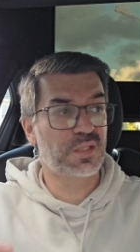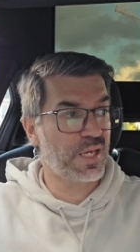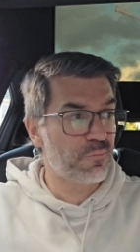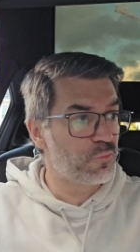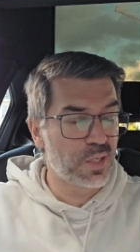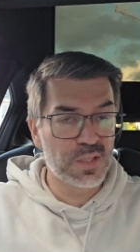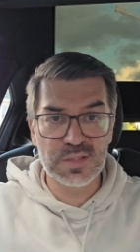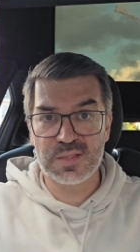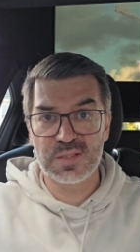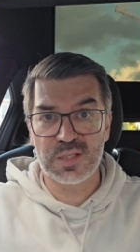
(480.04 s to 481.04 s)
cameras,
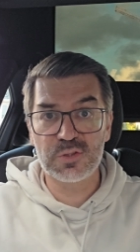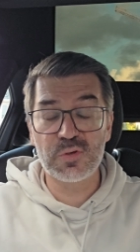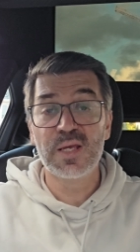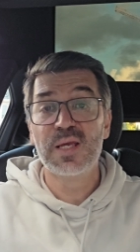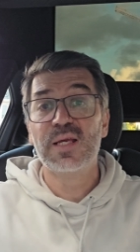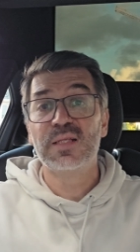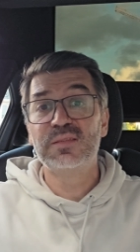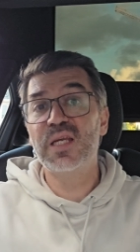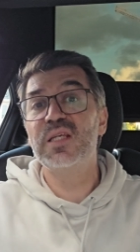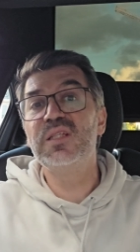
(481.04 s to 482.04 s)
etc.
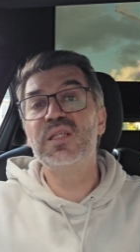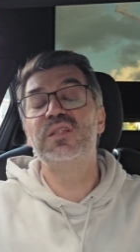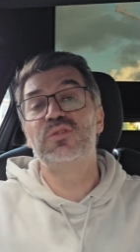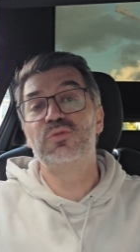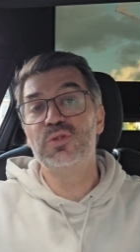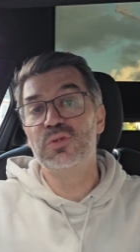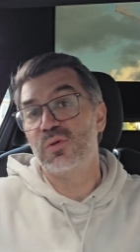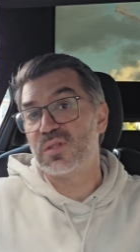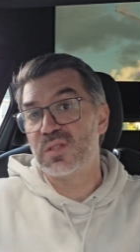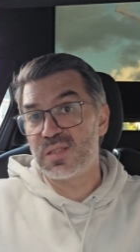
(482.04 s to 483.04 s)
They need to
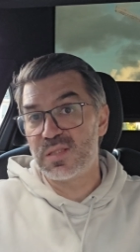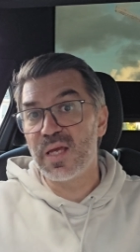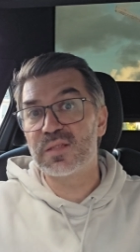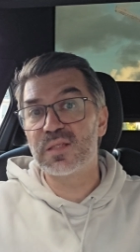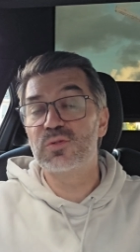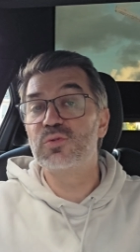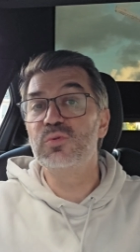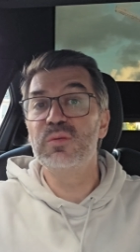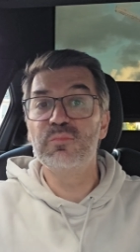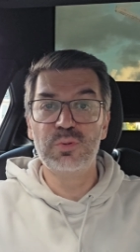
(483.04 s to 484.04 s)
use this data to
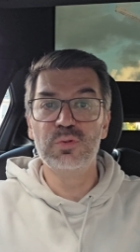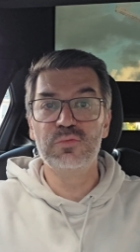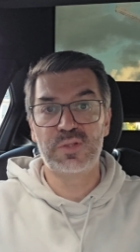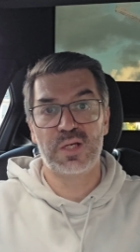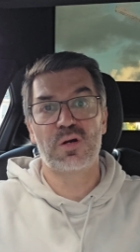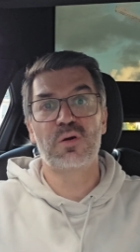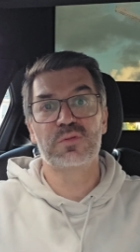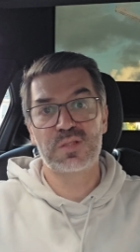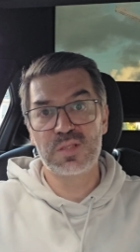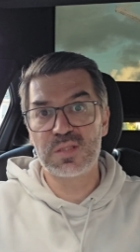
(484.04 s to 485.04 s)
improve their own
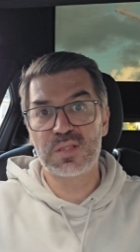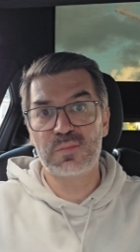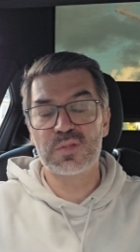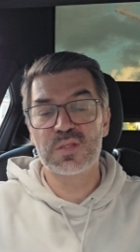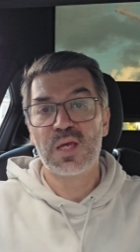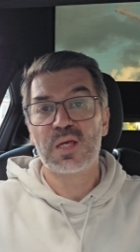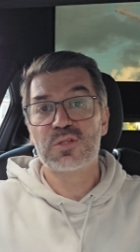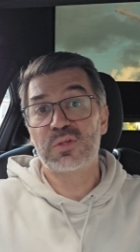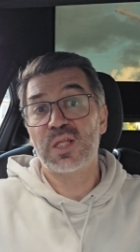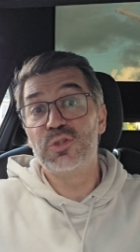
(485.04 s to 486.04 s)
systems
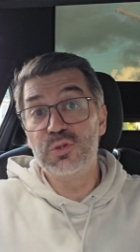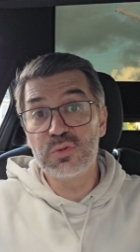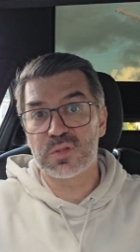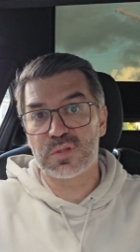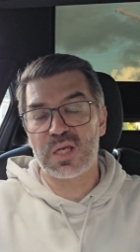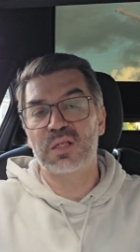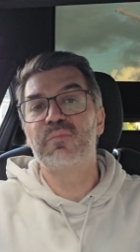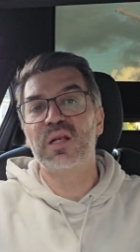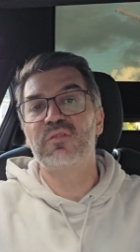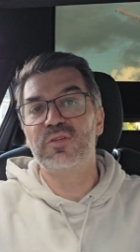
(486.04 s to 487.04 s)
so that users can
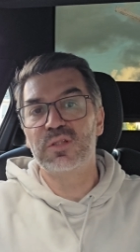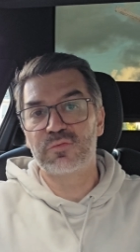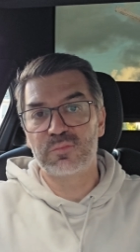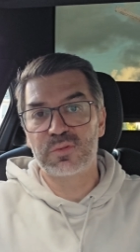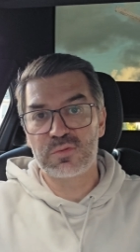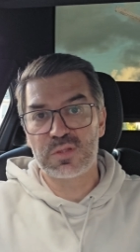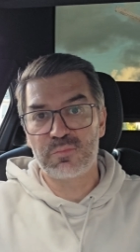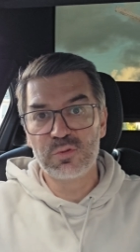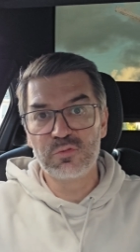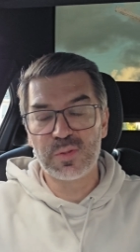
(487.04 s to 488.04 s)
benefit from those
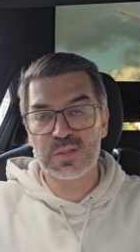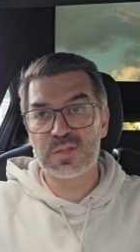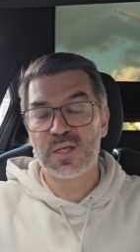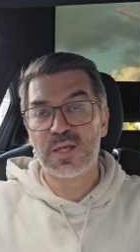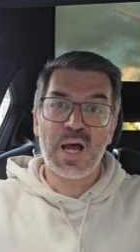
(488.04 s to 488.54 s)
improvements.